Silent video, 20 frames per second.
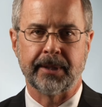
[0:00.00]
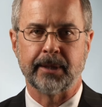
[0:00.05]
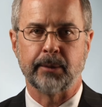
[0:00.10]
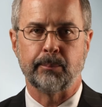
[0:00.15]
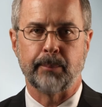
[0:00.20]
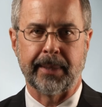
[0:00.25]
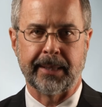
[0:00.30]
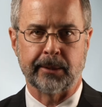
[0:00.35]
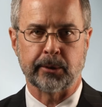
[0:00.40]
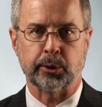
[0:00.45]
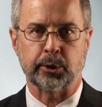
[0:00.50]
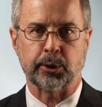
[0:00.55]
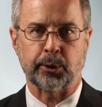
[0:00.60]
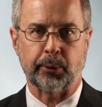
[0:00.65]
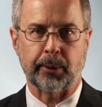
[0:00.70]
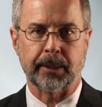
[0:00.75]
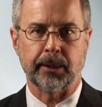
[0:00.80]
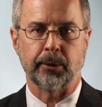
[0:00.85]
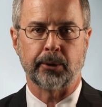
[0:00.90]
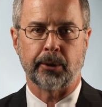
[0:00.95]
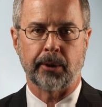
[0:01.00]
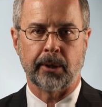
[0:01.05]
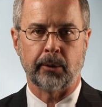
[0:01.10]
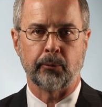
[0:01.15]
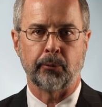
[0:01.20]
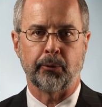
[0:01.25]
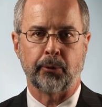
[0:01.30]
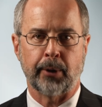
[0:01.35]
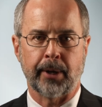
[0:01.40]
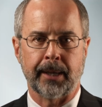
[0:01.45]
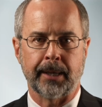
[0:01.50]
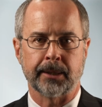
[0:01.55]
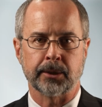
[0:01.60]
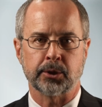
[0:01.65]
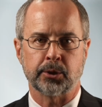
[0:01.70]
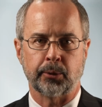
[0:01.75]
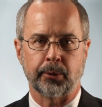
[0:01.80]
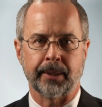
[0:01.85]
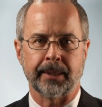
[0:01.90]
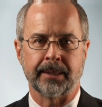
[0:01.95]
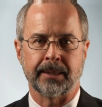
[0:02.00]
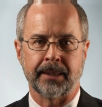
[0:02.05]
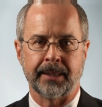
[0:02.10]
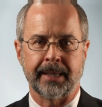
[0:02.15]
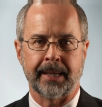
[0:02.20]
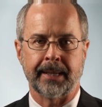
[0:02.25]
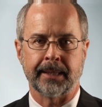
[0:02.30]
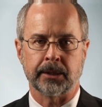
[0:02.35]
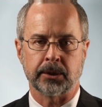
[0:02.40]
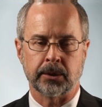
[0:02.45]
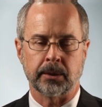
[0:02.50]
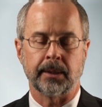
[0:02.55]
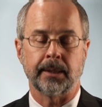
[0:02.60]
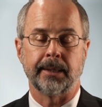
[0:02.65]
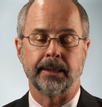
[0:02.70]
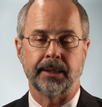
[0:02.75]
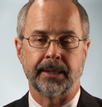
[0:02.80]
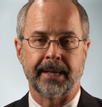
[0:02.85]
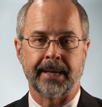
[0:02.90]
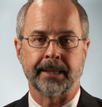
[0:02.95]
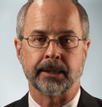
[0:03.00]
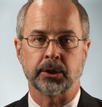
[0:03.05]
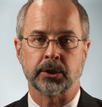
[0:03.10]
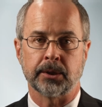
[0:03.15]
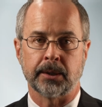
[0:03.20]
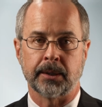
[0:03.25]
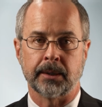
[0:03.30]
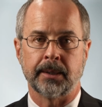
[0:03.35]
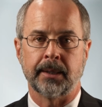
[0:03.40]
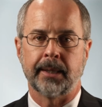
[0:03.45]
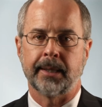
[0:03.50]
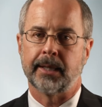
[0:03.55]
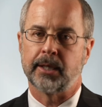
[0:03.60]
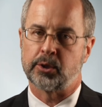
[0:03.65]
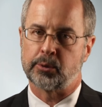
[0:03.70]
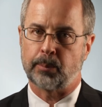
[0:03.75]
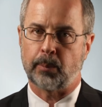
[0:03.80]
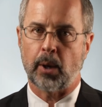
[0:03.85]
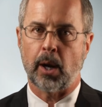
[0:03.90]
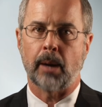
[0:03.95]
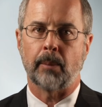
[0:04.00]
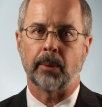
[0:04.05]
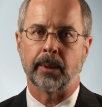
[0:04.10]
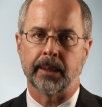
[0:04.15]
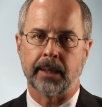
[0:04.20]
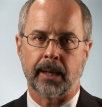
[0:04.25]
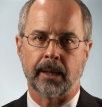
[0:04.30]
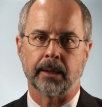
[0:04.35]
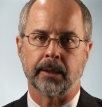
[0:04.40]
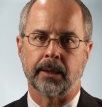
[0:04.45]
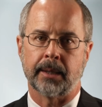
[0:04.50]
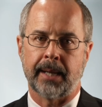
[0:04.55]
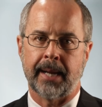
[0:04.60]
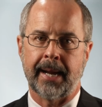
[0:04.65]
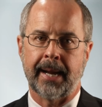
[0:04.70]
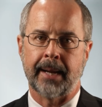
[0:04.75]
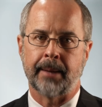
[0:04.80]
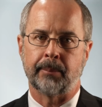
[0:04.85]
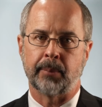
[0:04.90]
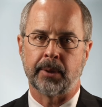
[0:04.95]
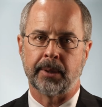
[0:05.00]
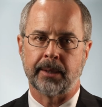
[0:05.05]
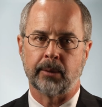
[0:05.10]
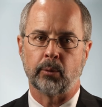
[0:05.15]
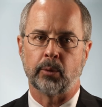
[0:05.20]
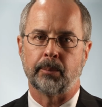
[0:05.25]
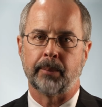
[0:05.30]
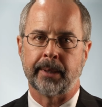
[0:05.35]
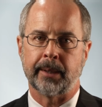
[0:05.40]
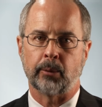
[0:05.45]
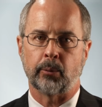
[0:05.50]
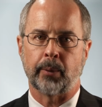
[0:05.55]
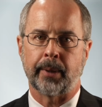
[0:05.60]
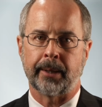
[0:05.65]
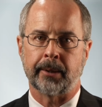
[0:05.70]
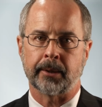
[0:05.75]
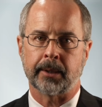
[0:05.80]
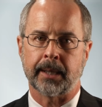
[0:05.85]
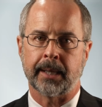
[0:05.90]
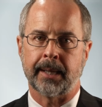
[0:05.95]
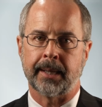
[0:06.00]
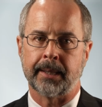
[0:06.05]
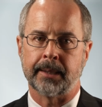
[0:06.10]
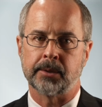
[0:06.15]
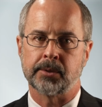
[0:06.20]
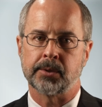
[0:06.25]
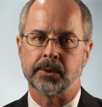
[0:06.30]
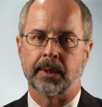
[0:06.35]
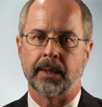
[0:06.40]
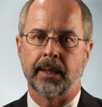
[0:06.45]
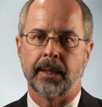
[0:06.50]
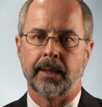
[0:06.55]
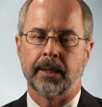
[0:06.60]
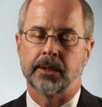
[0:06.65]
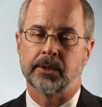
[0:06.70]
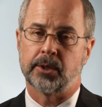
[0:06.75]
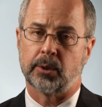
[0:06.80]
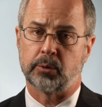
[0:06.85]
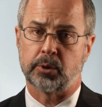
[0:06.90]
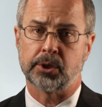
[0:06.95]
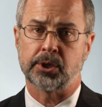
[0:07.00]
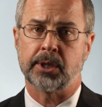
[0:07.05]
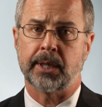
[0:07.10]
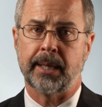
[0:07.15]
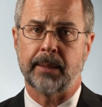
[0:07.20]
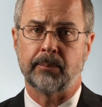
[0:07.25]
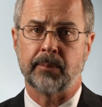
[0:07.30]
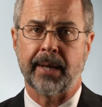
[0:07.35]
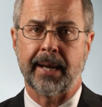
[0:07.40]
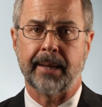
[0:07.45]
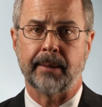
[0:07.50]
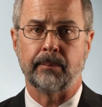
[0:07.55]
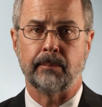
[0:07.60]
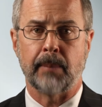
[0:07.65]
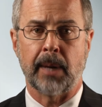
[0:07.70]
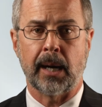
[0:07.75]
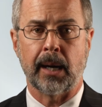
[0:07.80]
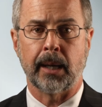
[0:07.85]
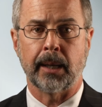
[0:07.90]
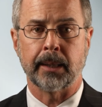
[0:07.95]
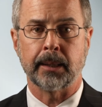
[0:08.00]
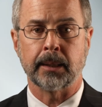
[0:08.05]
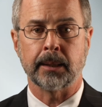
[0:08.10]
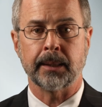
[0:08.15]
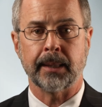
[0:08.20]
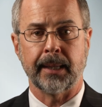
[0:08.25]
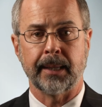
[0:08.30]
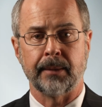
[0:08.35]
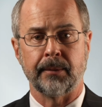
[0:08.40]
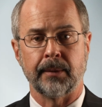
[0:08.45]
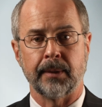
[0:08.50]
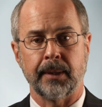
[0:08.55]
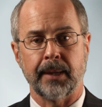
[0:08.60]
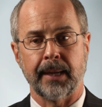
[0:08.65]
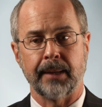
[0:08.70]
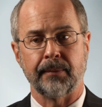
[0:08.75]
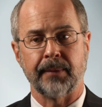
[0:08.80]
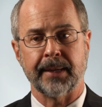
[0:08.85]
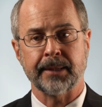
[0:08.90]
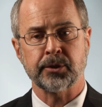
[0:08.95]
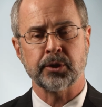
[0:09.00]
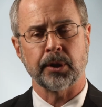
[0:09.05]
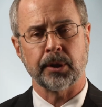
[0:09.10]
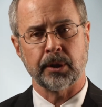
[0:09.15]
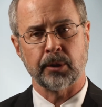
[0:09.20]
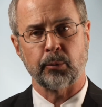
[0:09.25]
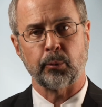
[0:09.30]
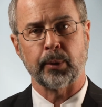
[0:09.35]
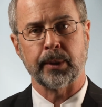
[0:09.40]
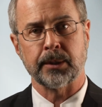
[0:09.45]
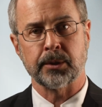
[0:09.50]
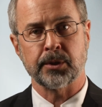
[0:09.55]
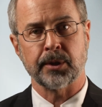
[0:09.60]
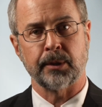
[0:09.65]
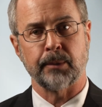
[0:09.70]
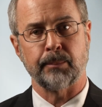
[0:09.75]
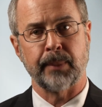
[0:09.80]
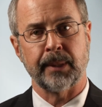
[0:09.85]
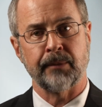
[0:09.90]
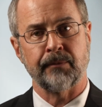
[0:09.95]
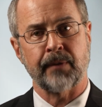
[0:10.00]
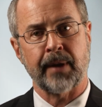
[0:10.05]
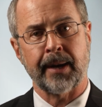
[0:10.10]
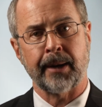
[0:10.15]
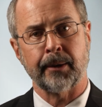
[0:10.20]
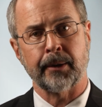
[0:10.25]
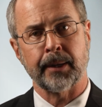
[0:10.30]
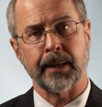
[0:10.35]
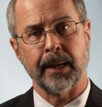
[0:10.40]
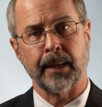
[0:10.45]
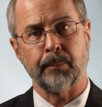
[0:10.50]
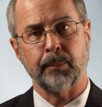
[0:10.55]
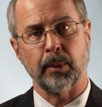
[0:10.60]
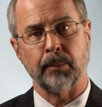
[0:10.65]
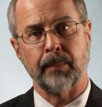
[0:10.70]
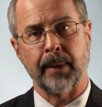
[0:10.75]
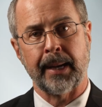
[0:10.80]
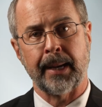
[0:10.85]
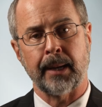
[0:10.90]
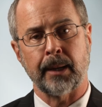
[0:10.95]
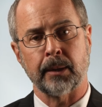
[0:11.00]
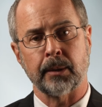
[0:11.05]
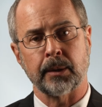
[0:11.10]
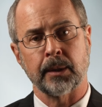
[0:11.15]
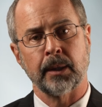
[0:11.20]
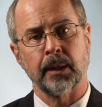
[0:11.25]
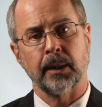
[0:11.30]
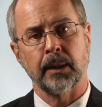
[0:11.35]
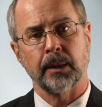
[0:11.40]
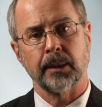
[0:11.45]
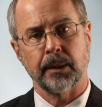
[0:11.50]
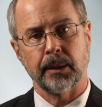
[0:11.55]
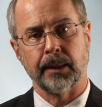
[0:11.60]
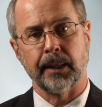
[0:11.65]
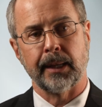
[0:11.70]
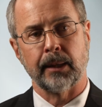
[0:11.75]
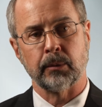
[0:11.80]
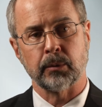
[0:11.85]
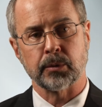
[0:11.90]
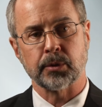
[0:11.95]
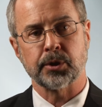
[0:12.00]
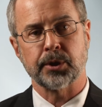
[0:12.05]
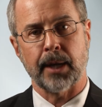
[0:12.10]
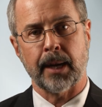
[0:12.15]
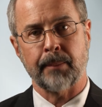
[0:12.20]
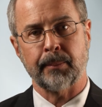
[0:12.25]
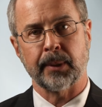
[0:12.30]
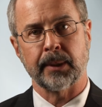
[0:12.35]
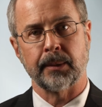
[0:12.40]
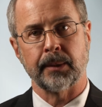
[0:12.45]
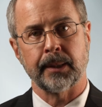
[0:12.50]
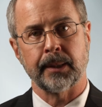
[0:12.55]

administering your own drugs during induction is probably not going to happen. It would be a rare case. So just keep that in mind, and that's a good reason to be fired up about, you know, stopping